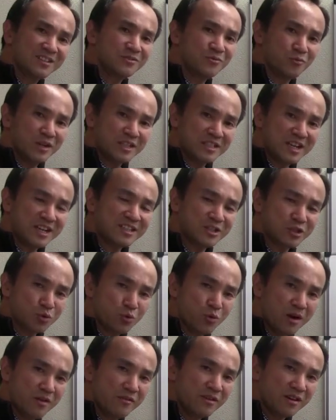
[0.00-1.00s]
we take the
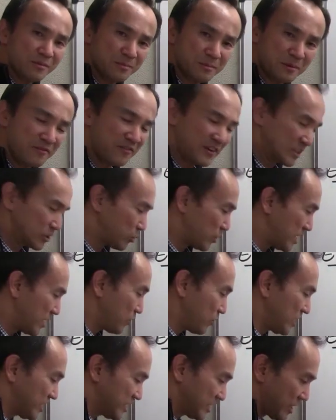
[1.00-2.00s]
square root of a perfect square,
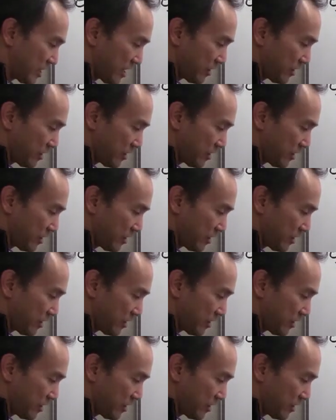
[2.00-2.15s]
which